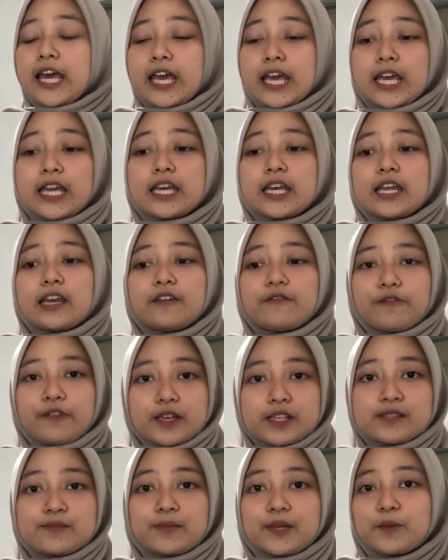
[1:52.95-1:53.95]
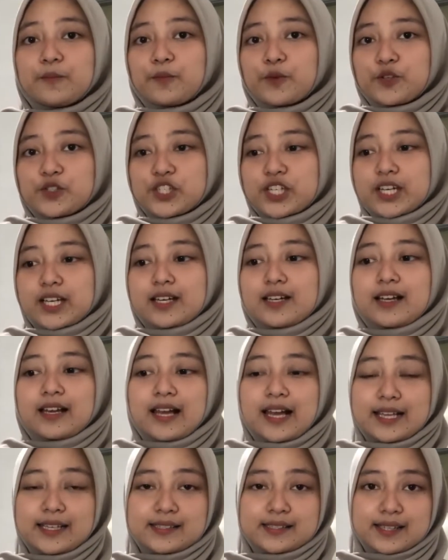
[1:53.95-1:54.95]
In investment project
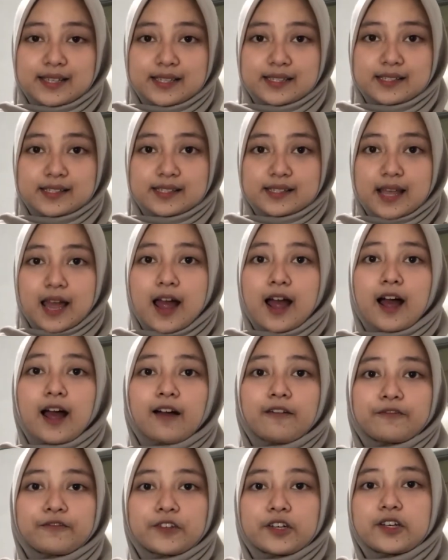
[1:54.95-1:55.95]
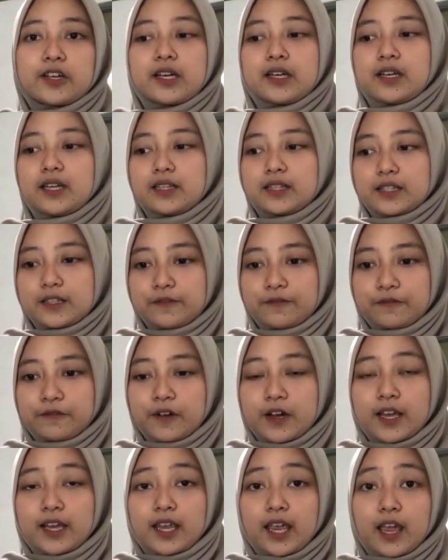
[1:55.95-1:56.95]
analysis, after
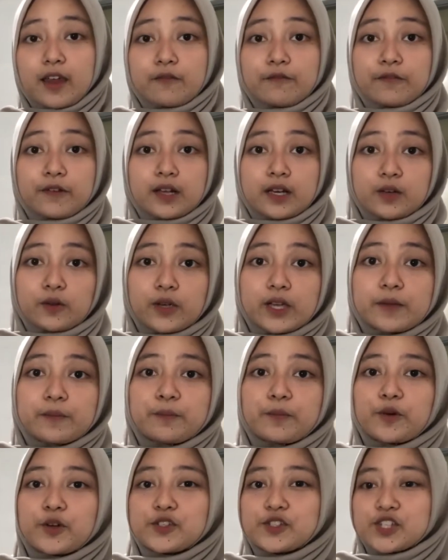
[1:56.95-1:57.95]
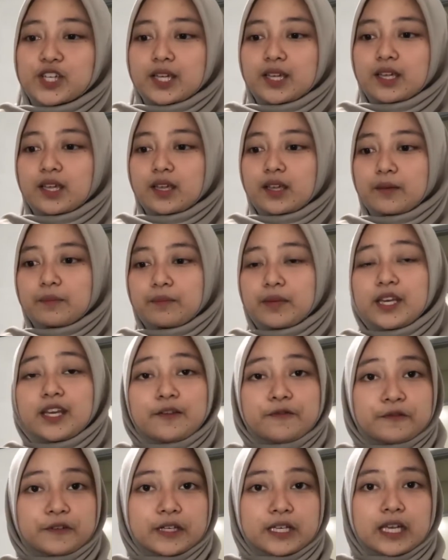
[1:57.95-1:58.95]
identifying and valuing project
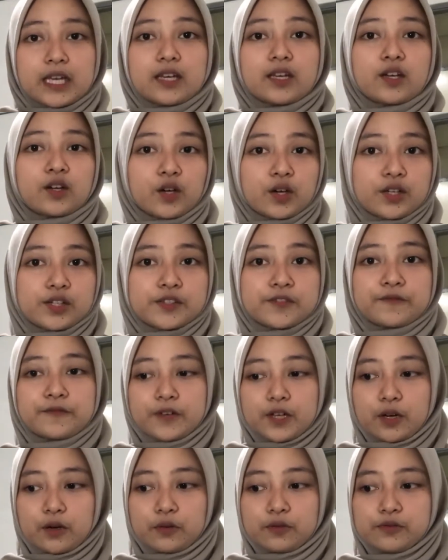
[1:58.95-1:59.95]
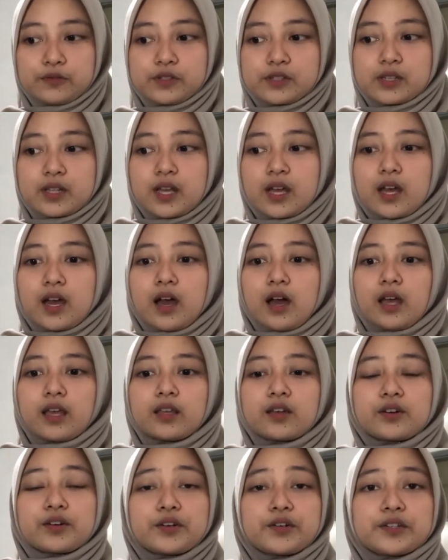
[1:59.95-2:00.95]
benefit and cost flows
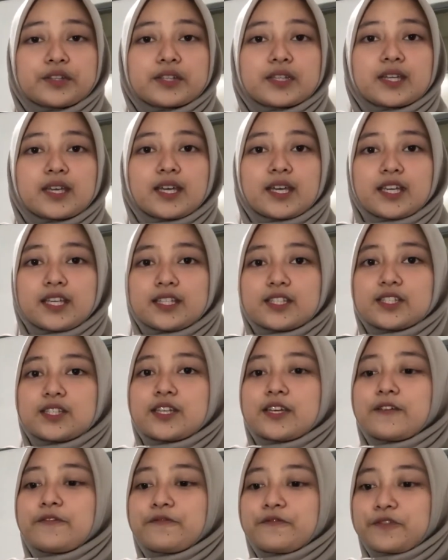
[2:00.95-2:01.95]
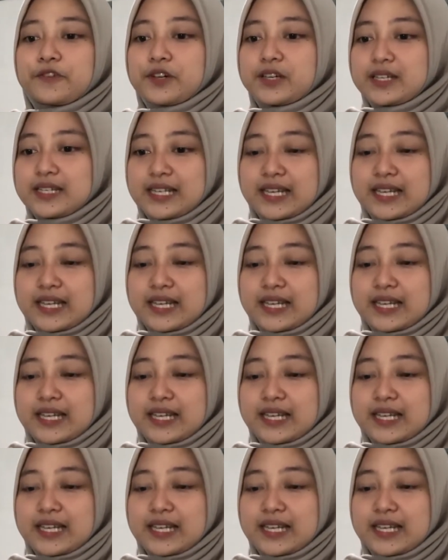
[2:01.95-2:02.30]
accrued in different